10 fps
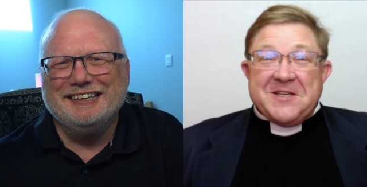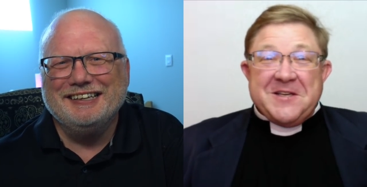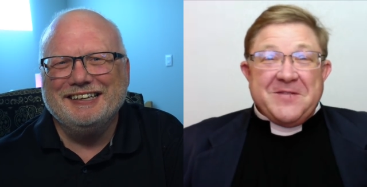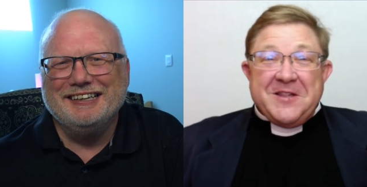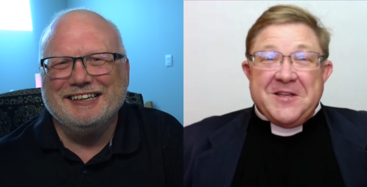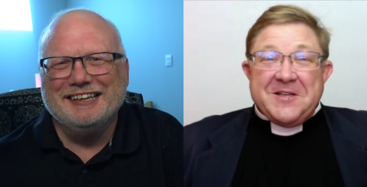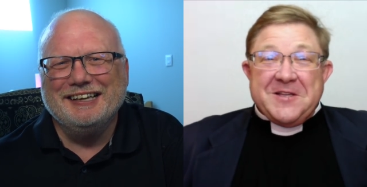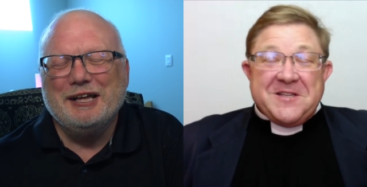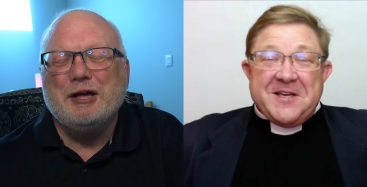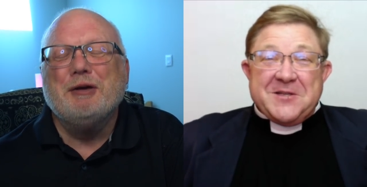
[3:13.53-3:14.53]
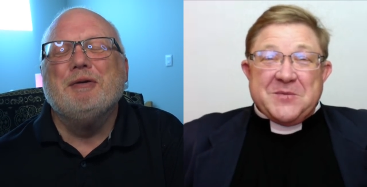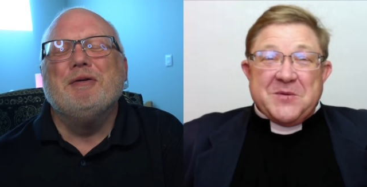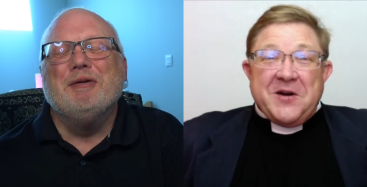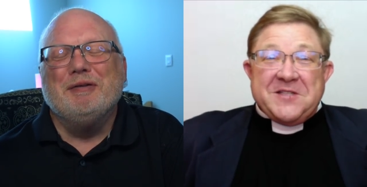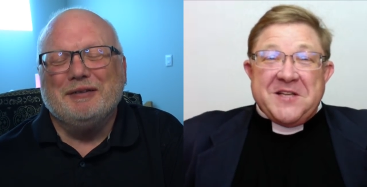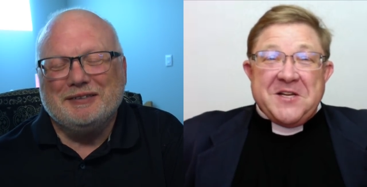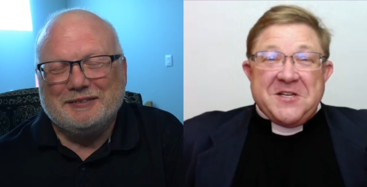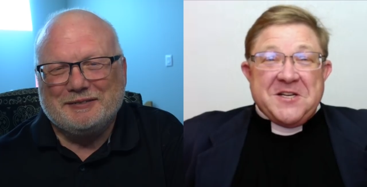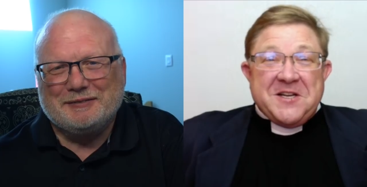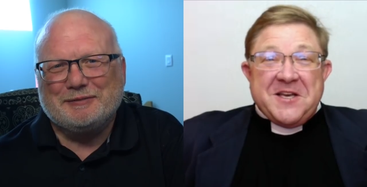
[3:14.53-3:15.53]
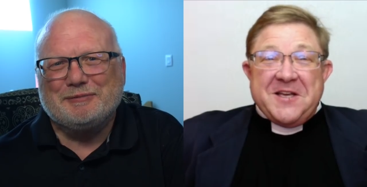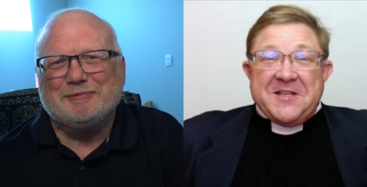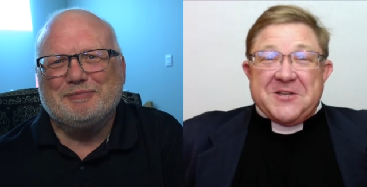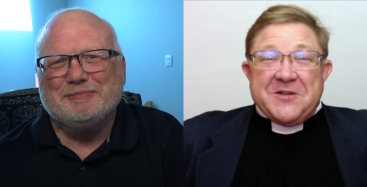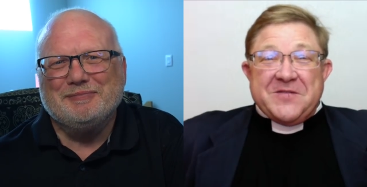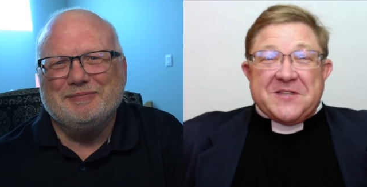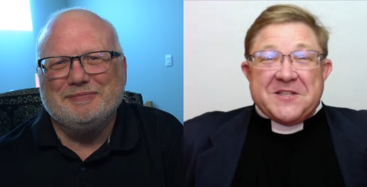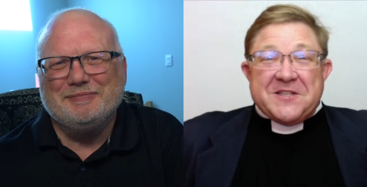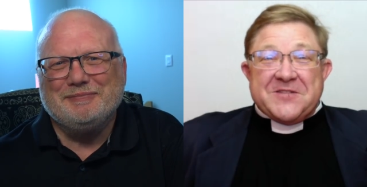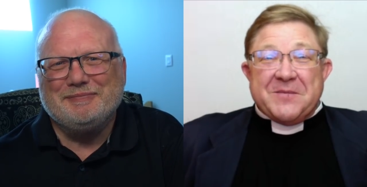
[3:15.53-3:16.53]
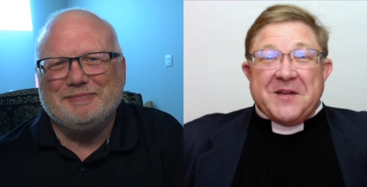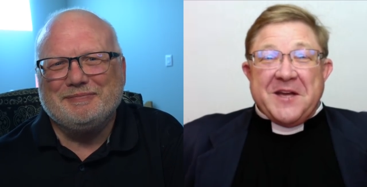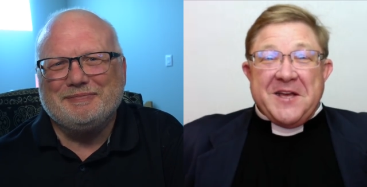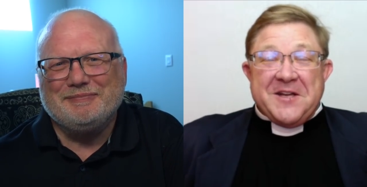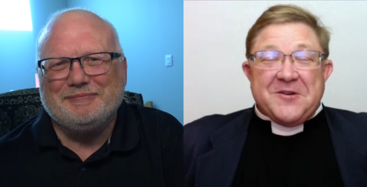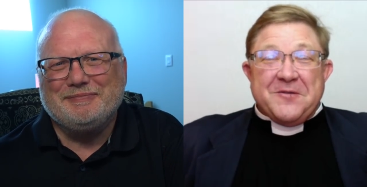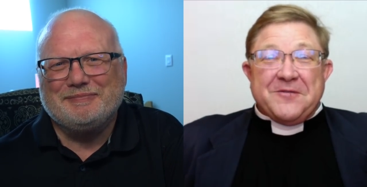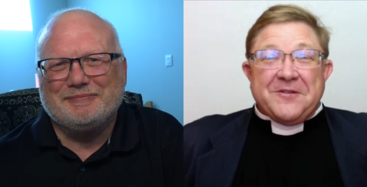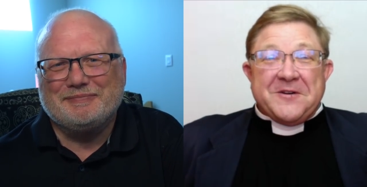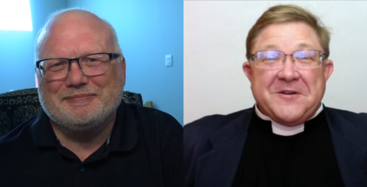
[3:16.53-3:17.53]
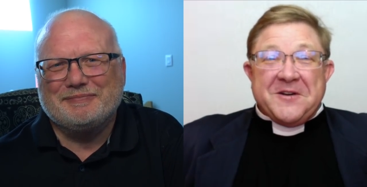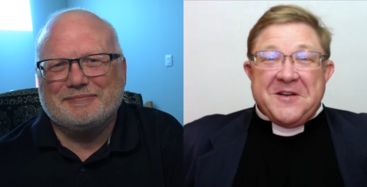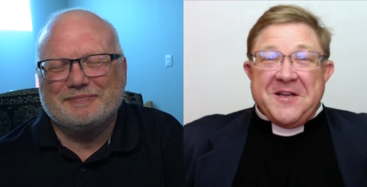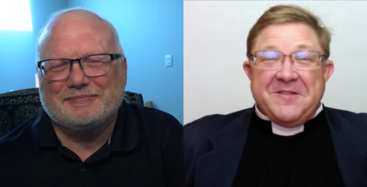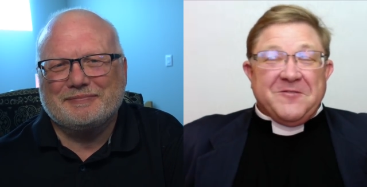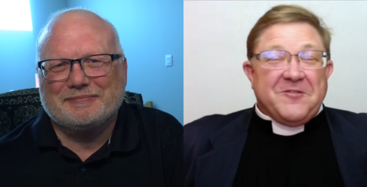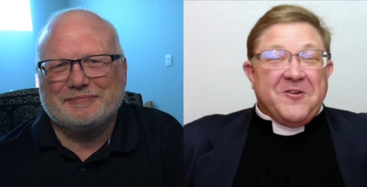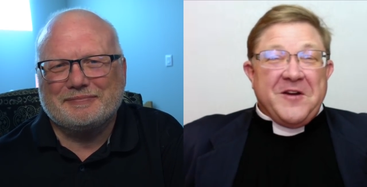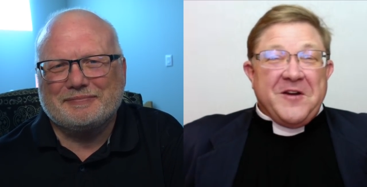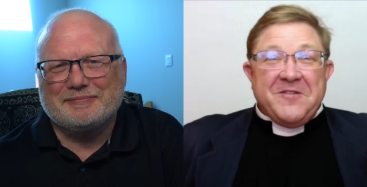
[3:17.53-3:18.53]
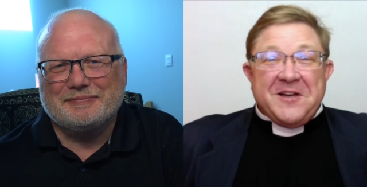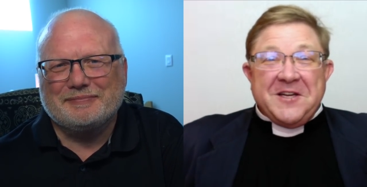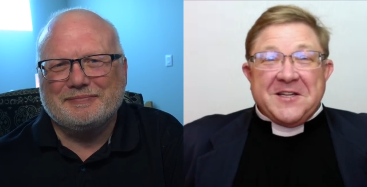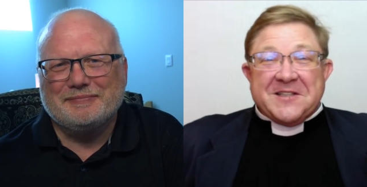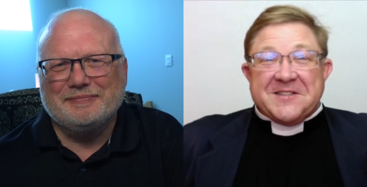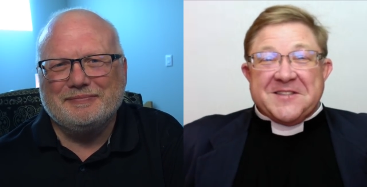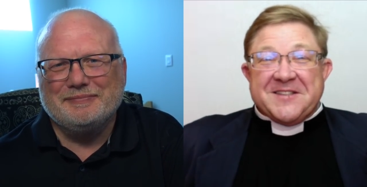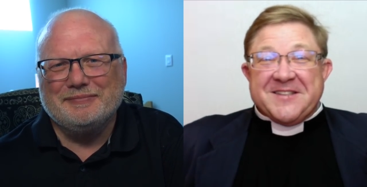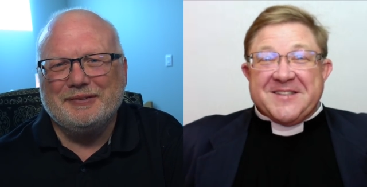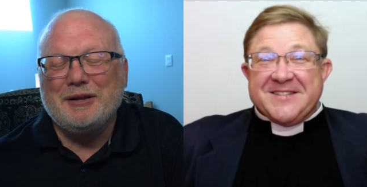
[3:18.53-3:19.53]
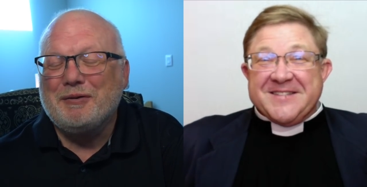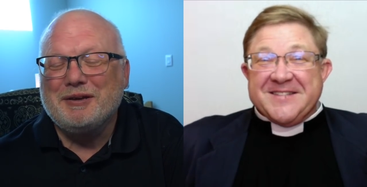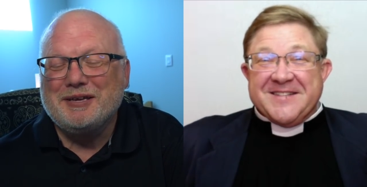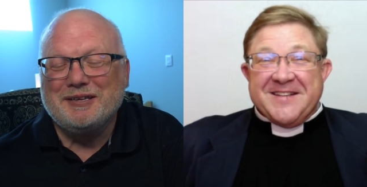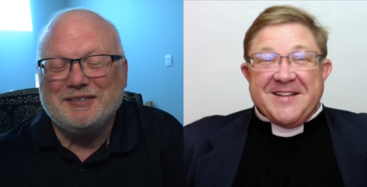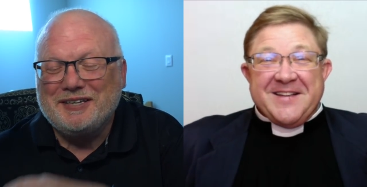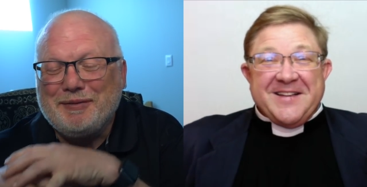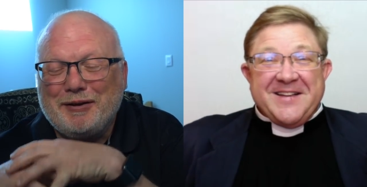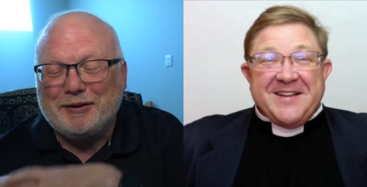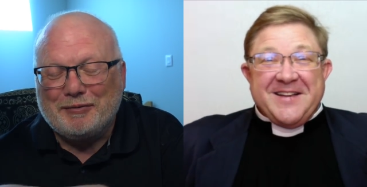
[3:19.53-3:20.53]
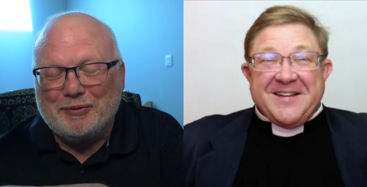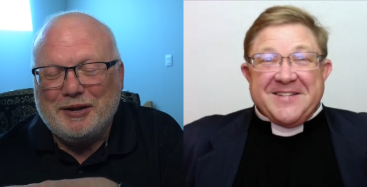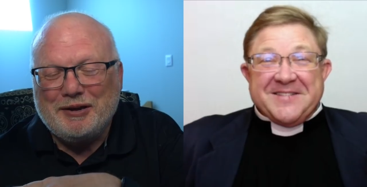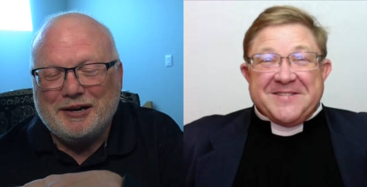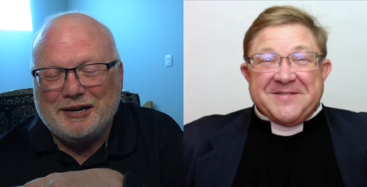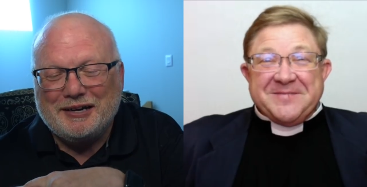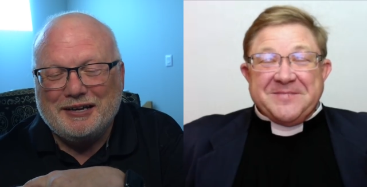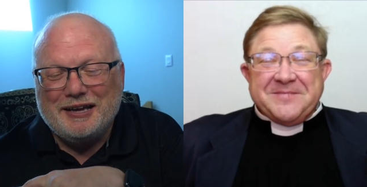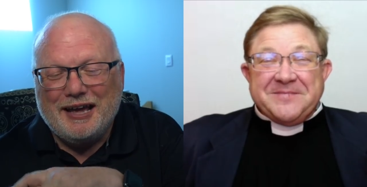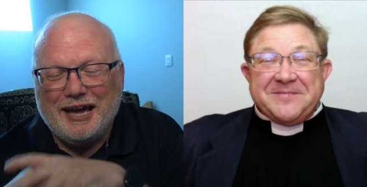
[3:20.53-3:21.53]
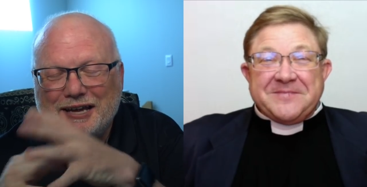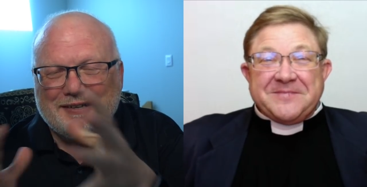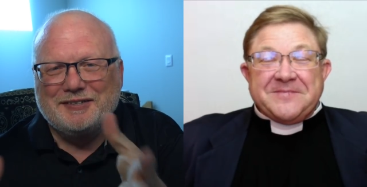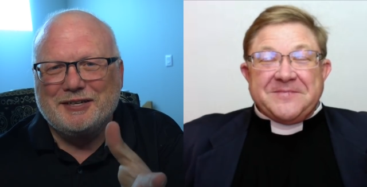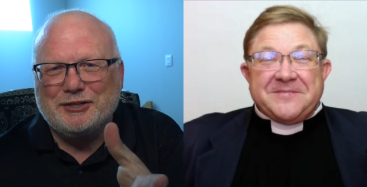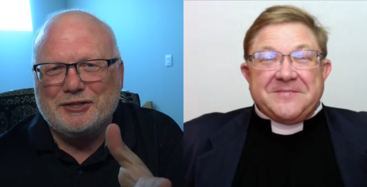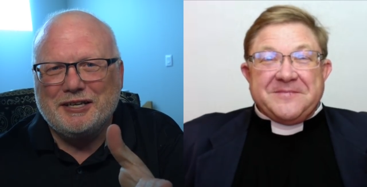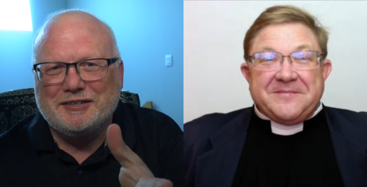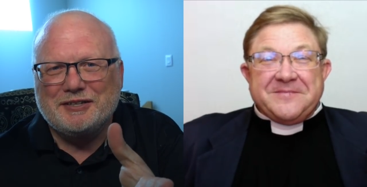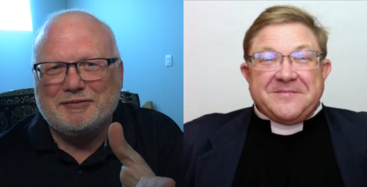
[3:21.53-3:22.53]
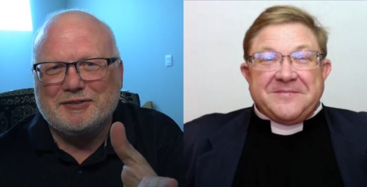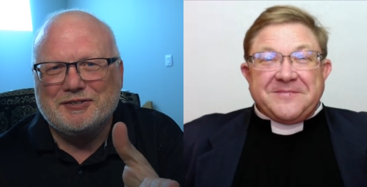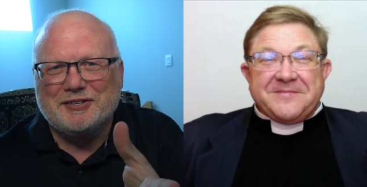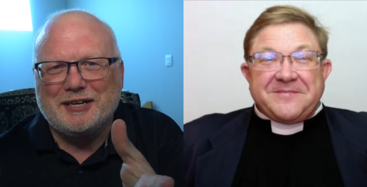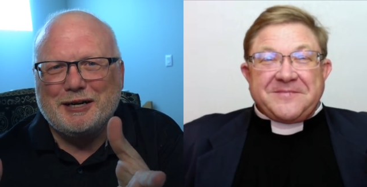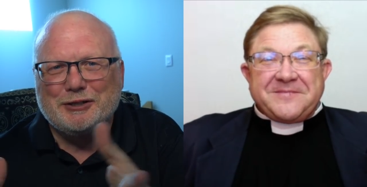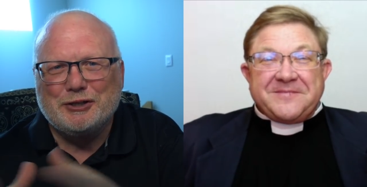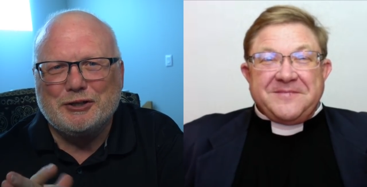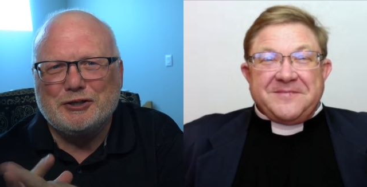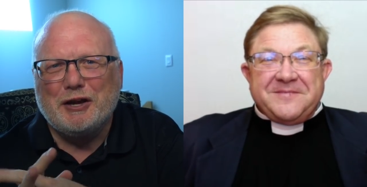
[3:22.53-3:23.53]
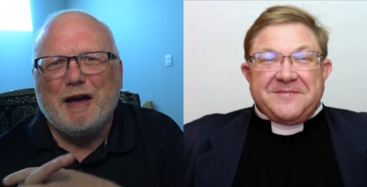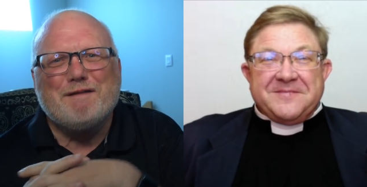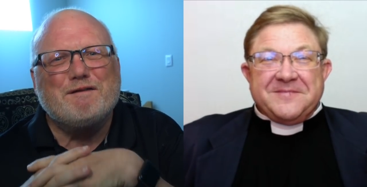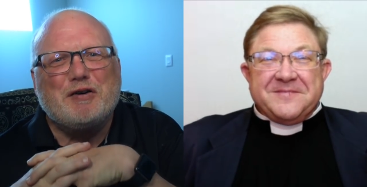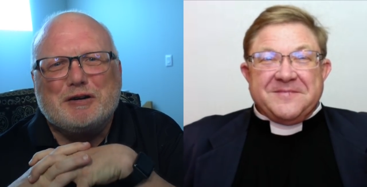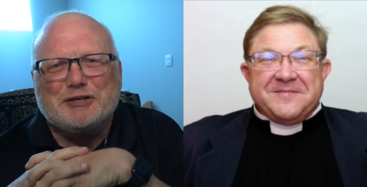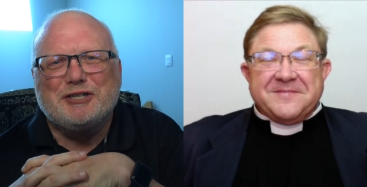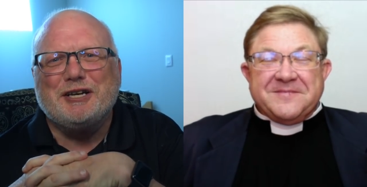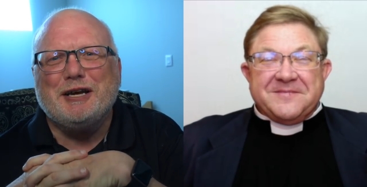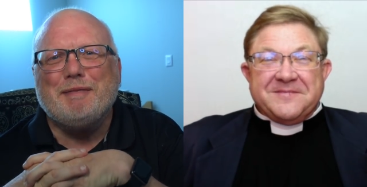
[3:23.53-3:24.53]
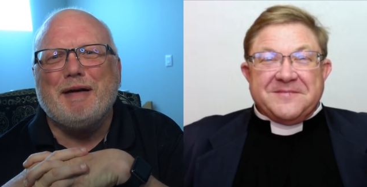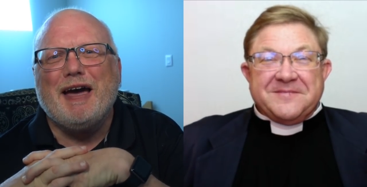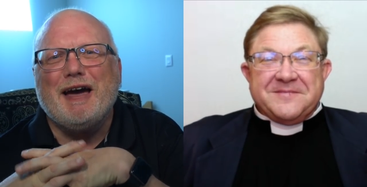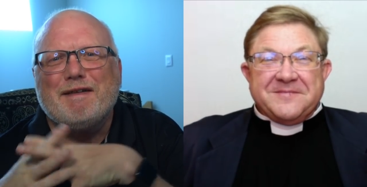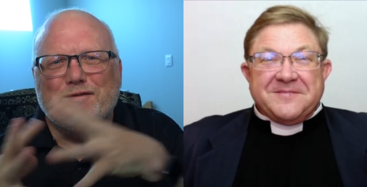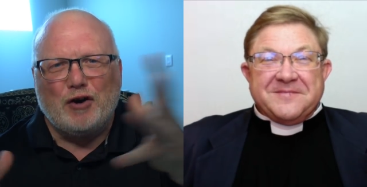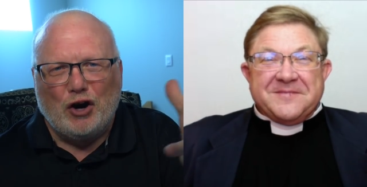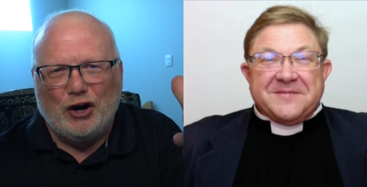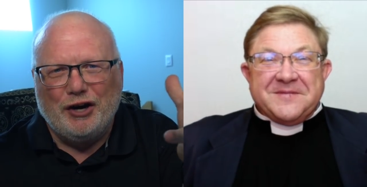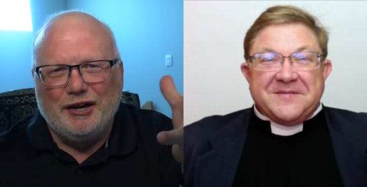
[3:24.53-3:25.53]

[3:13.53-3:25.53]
Speaker 1: TV these days where Ascension Day services from Lecanto, Florida get great ratings.
Speaker 2: No, eh, same here. We uh, had Ascension Day services at our church first time ever.